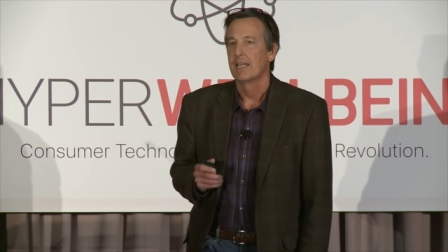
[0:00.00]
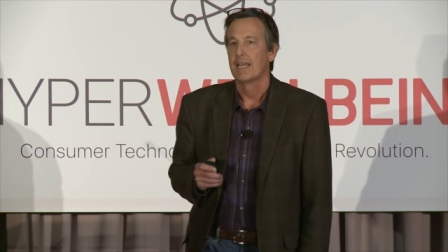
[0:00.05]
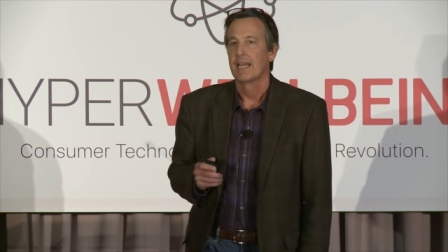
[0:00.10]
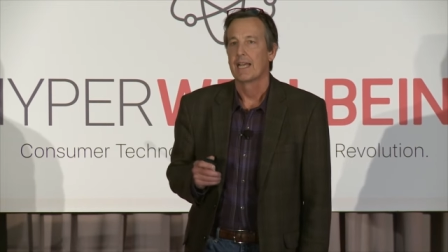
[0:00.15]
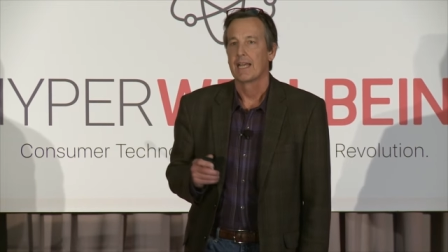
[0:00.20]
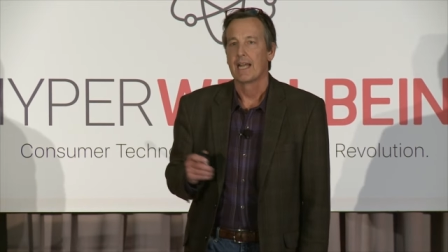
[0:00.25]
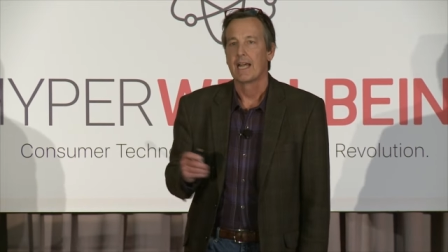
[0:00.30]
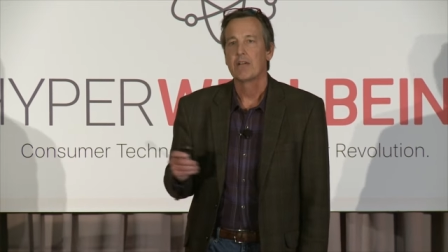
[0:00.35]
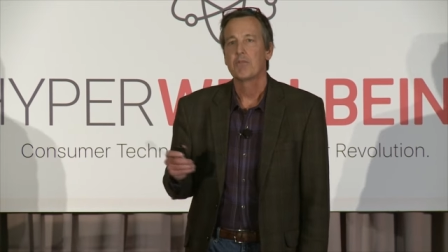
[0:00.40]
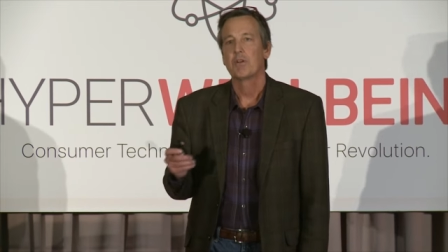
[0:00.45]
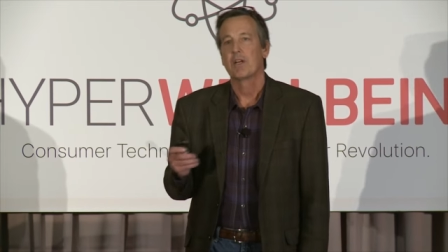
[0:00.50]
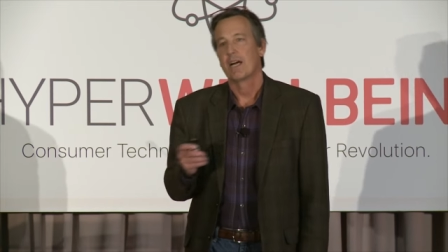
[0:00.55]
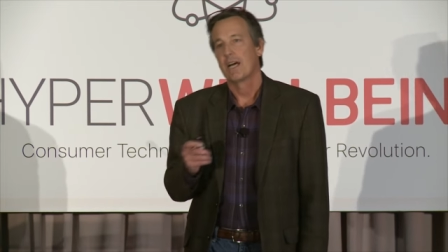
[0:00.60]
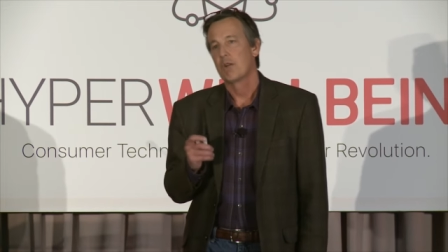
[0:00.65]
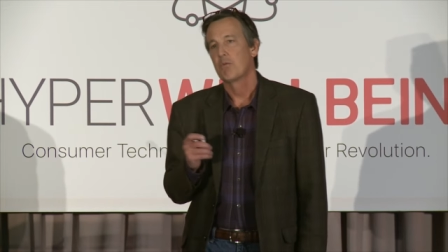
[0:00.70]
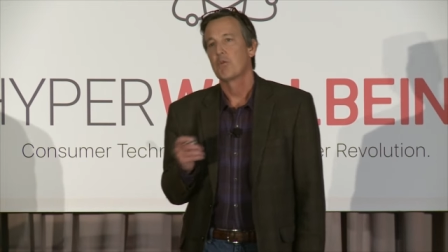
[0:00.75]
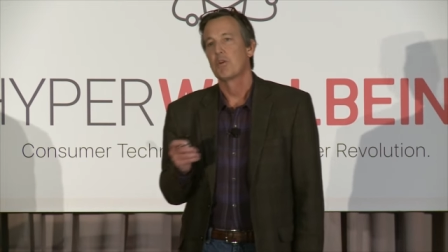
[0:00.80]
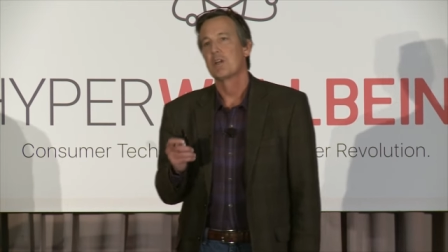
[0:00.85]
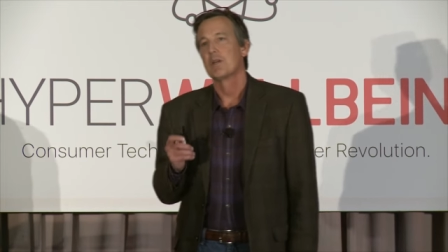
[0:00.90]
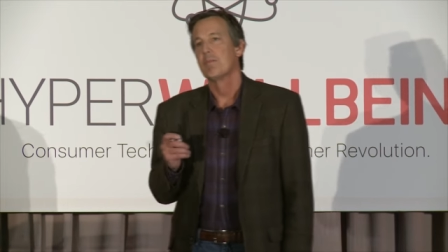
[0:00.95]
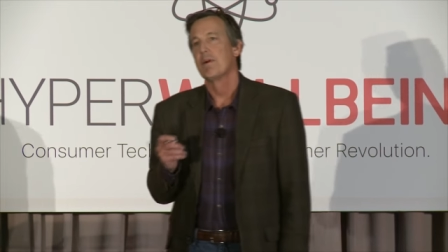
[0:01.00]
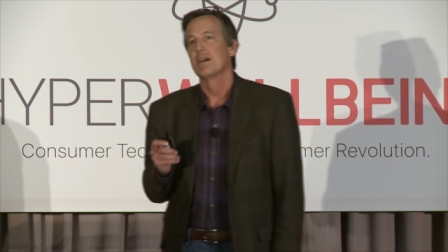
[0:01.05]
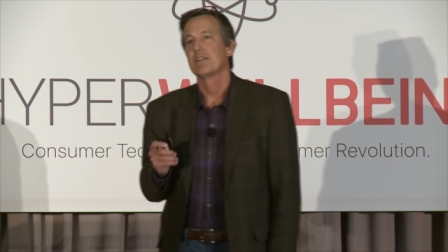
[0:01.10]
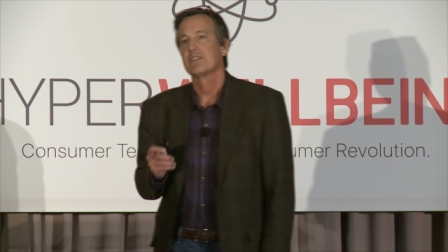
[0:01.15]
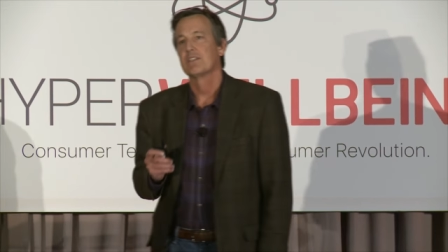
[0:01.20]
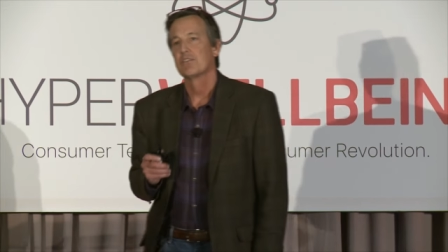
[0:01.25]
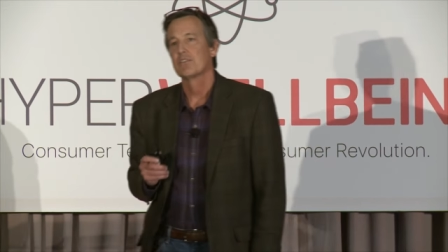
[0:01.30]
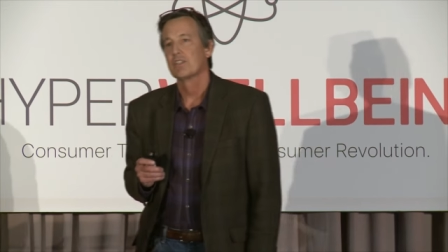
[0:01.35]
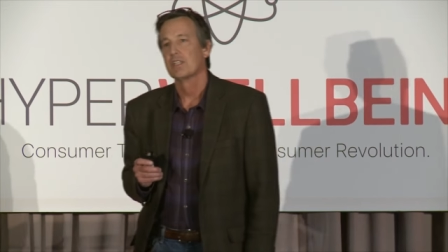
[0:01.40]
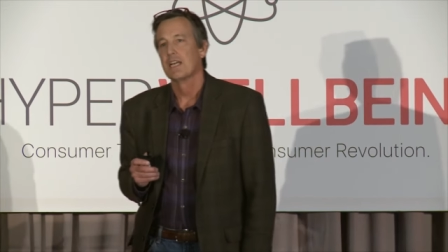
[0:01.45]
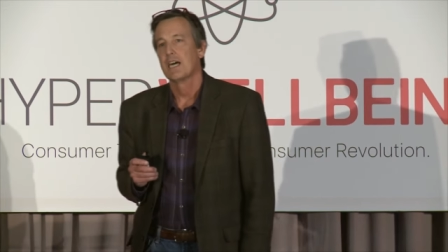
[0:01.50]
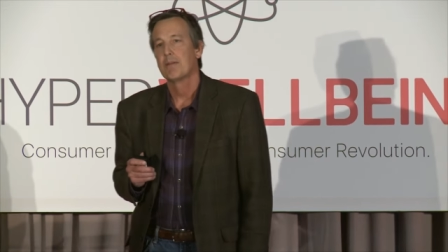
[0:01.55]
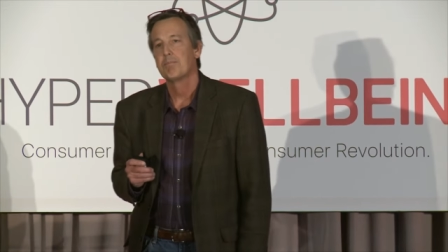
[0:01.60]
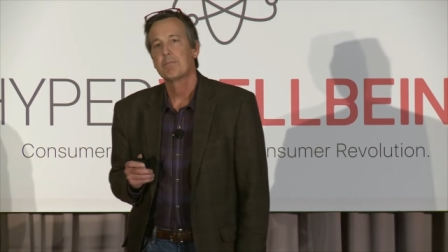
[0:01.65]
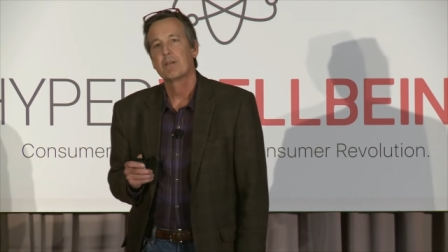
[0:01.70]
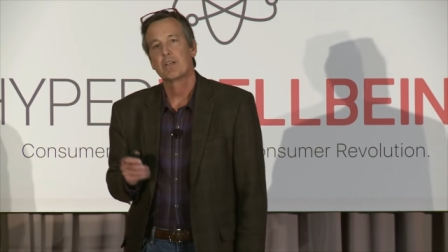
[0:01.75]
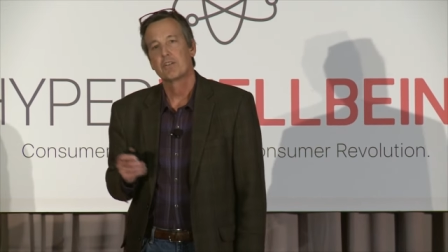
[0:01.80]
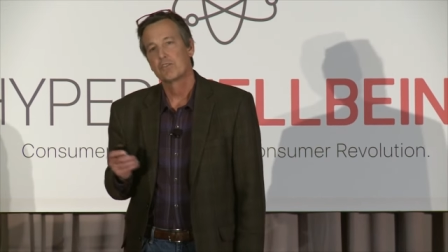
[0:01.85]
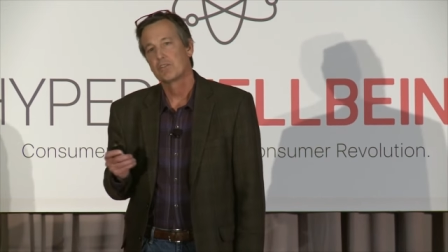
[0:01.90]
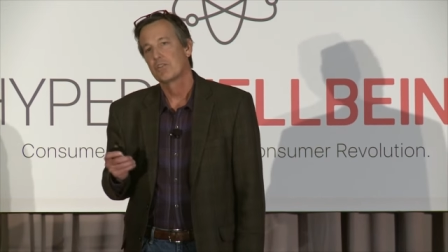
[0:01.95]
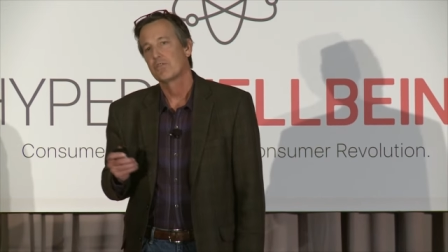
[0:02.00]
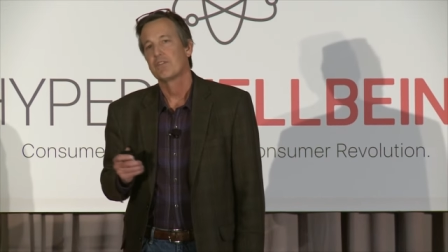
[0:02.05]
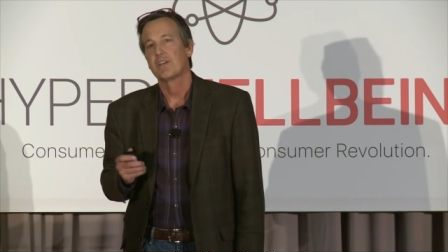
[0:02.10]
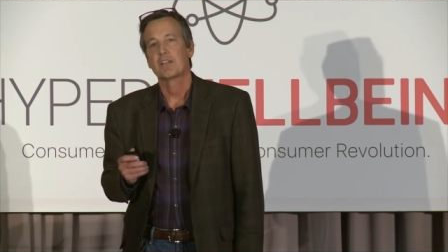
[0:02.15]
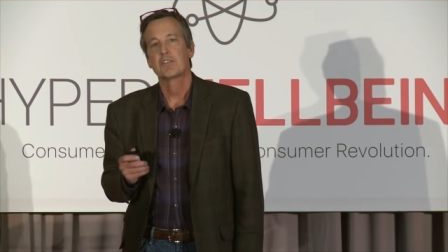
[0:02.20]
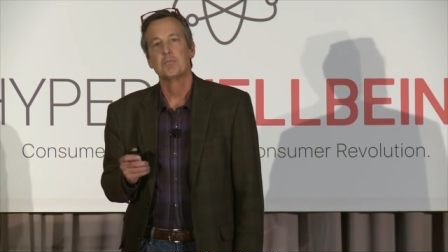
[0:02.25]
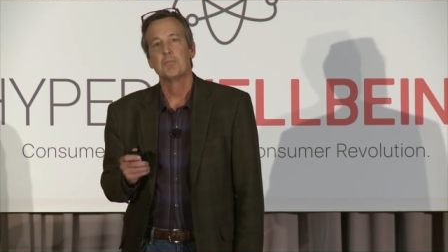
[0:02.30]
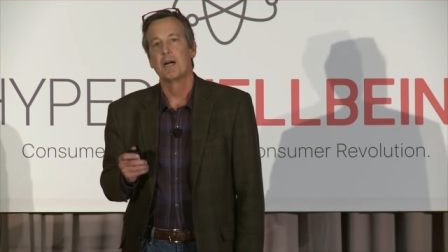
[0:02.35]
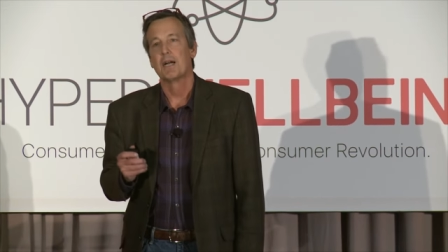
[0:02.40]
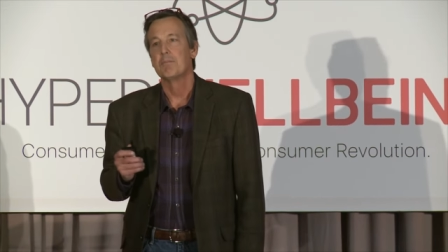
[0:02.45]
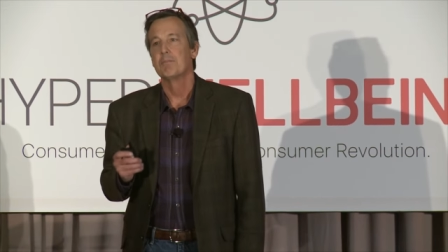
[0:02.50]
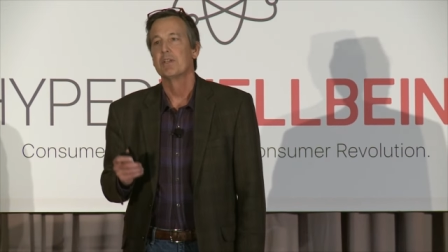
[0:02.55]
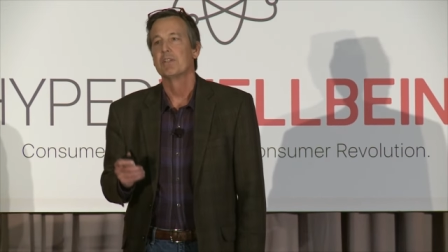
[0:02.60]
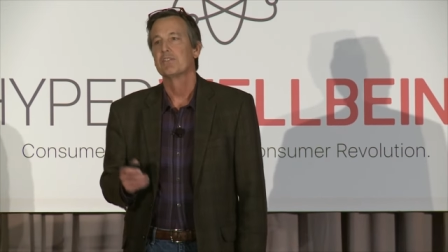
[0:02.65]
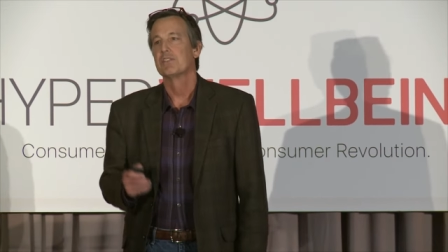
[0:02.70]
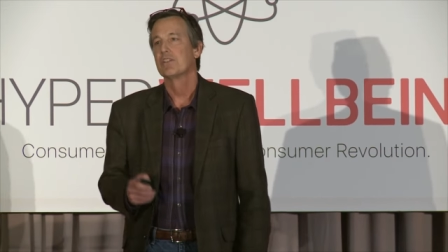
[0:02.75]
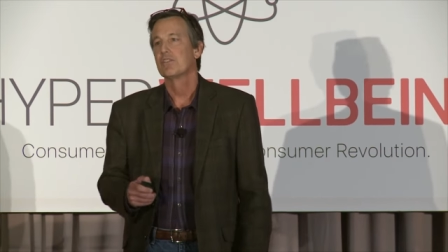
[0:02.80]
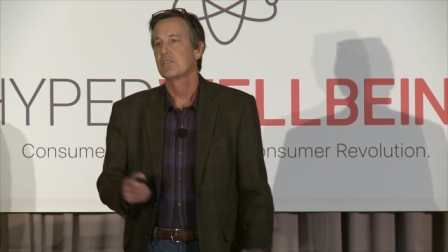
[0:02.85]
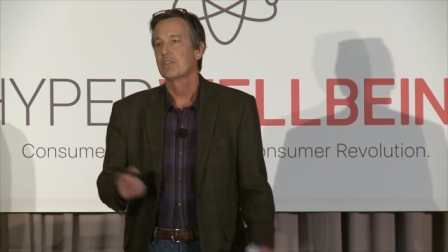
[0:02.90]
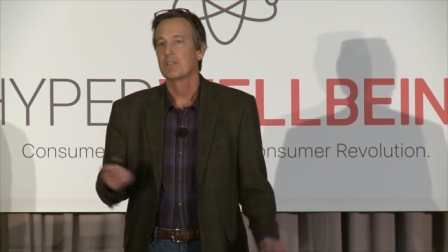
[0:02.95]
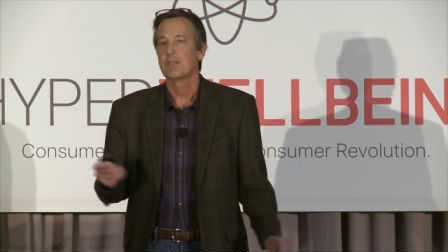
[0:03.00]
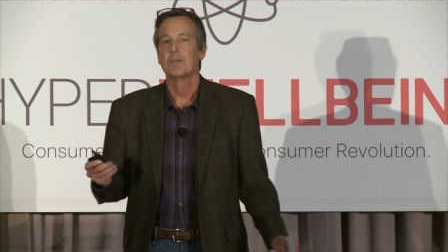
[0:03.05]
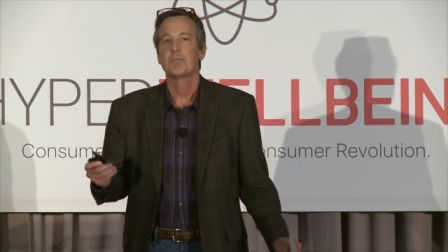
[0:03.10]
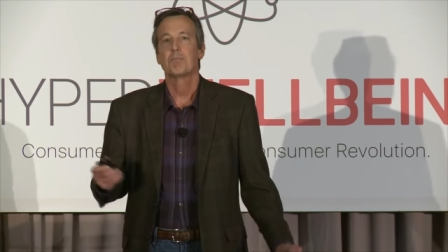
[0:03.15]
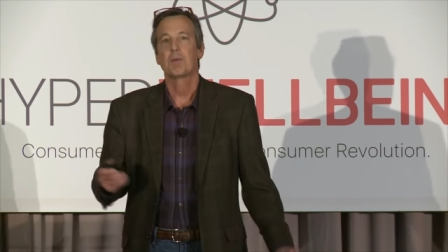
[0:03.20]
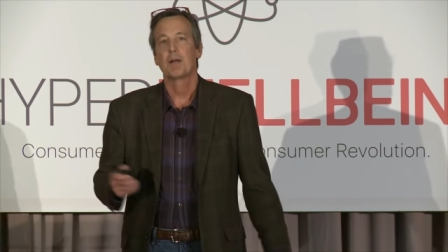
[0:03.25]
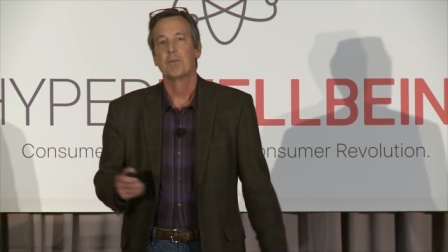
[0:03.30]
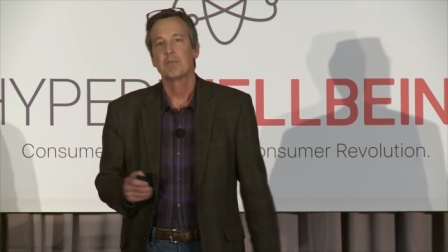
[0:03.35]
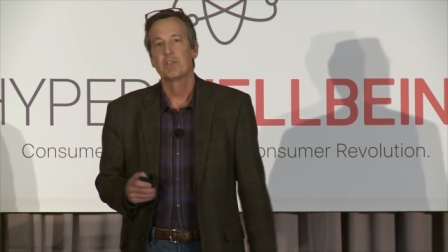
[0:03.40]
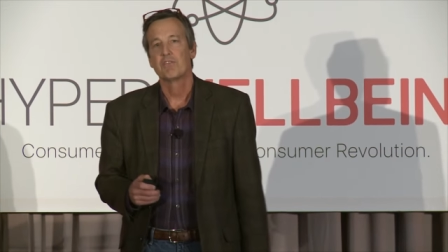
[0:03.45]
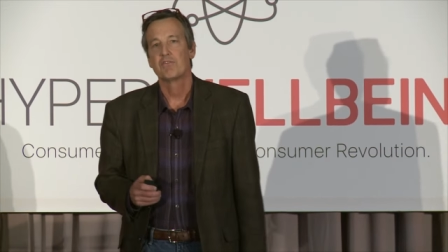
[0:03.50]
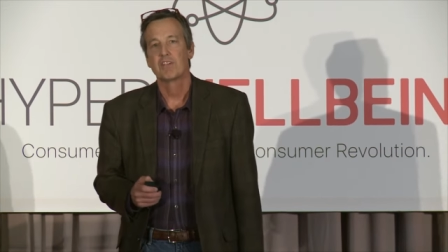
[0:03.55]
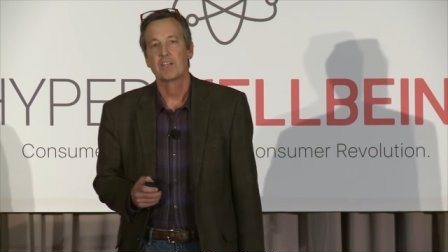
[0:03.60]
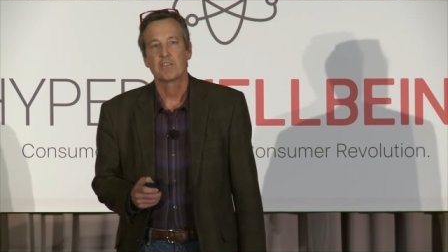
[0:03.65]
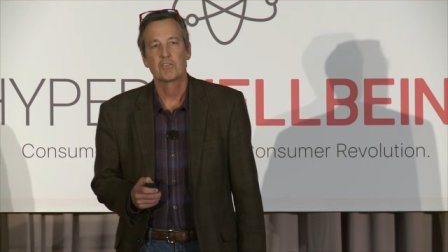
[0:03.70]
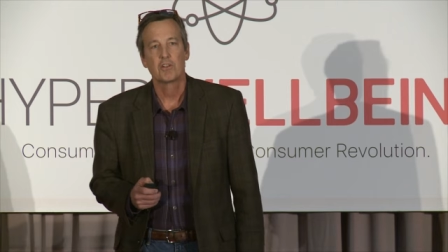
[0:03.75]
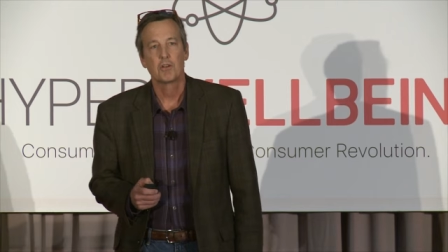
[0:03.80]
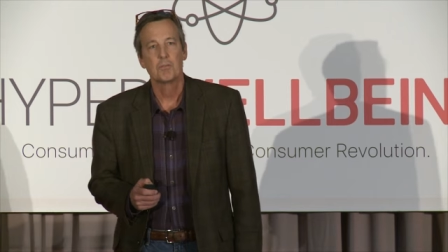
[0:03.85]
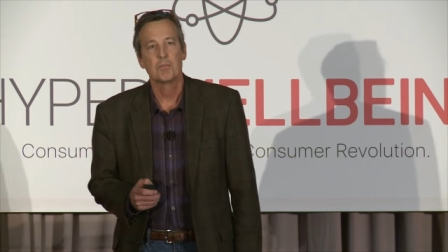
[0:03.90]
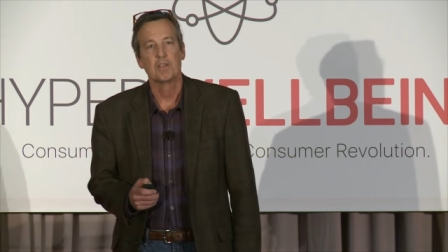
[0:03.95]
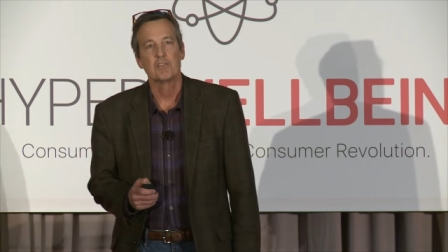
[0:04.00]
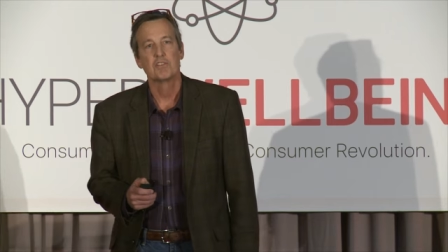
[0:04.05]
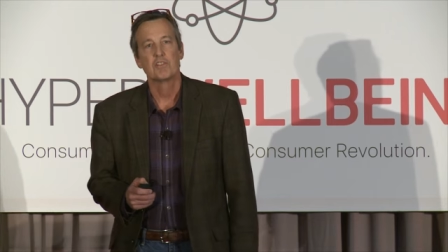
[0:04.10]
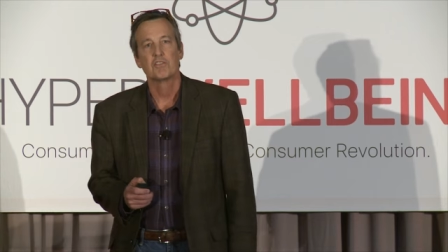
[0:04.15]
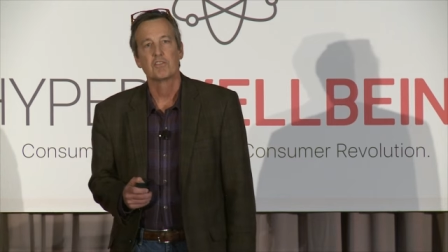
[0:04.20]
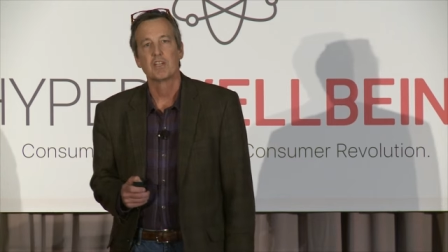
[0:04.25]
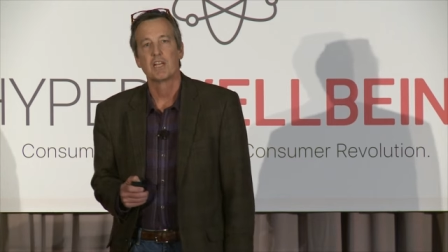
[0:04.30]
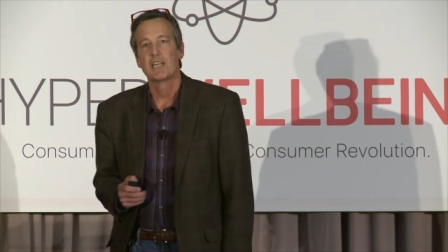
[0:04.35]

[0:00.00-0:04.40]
And I, I worry about this a lot because it affects my business and it probably affects your business.